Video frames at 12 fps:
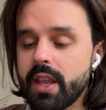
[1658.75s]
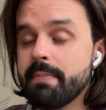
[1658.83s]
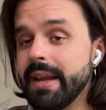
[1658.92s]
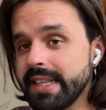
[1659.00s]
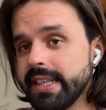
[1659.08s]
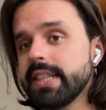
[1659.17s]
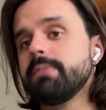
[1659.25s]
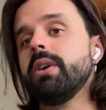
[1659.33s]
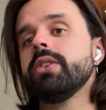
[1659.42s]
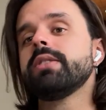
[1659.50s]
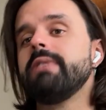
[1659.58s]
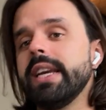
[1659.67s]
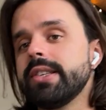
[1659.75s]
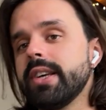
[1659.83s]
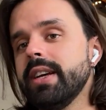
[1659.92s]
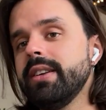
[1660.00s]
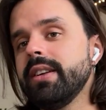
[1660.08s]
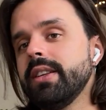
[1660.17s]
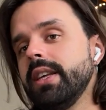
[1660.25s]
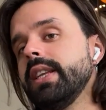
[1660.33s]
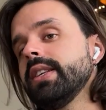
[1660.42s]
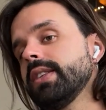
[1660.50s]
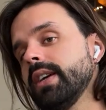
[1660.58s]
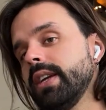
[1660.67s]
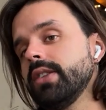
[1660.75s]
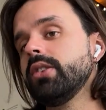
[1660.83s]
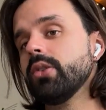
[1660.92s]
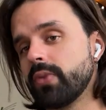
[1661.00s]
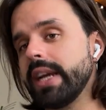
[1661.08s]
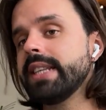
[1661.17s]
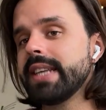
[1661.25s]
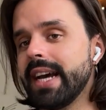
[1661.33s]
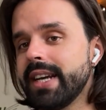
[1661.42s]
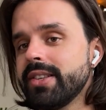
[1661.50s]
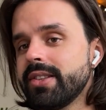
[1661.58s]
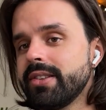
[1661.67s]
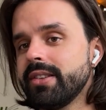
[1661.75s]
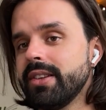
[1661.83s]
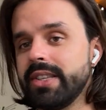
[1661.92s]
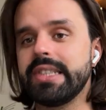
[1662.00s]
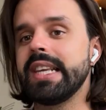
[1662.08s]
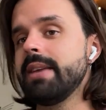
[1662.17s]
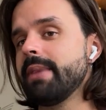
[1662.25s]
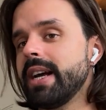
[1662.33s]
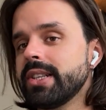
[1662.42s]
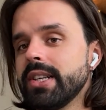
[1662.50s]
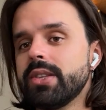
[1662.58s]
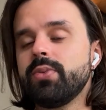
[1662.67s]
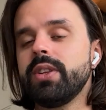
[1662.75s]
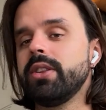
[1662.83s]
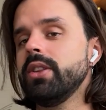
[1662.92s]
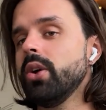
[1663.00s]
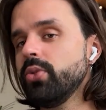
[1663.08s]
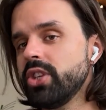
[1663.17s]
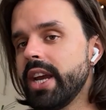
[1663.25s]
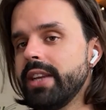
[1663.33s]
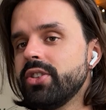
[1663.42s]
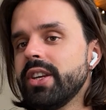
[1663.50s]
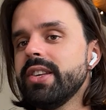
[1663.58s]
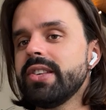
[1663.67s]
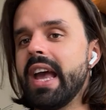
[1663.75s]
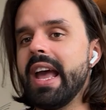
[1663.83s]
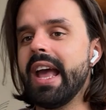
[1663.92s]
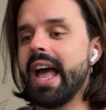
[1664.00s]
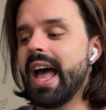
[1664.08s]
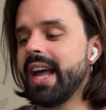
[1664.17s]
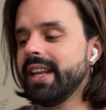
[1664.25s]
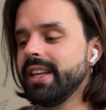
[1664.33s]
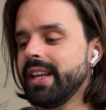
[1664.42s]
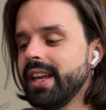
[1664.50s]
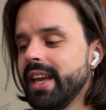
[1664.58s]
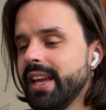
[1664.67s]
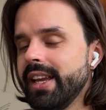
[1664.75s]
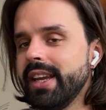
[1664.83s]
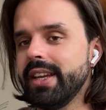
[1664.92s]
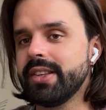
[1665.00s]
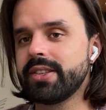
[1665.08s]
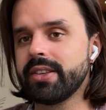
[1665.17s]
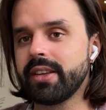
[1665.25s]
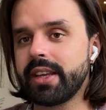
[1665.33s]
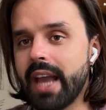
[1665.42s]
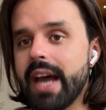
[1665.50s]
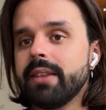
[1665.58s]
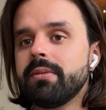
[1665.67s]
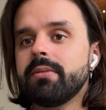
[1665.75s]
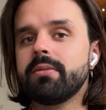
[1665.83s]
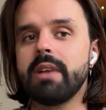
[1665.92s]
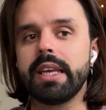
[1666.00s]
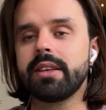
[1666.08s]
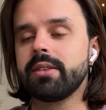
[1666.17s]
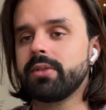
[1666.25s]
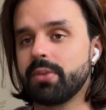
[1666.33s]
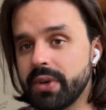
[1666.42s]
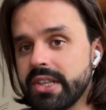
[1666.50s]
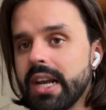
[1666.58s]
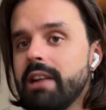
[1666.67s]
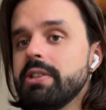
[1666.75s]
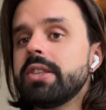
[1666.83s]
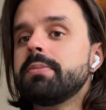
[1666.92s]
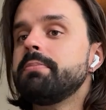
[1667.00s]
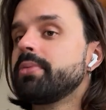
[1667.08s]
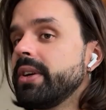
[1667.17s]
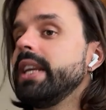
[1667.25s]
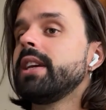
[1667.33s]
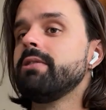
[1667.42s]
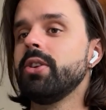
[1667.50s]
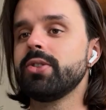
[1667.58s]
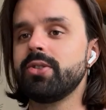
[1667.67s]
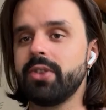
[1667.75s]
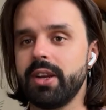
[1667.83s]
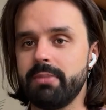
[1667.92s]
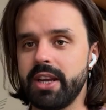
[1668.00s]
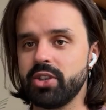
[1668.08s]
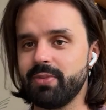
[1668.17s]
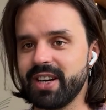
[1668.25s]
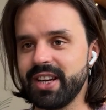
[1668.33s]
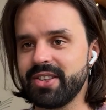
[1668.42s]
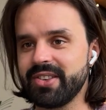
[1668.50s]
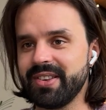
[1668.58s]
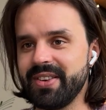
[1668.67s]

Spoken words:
But 6 months later, they decided to retest the same assets with no changes. And it got like the results pretty close to their benchmarks.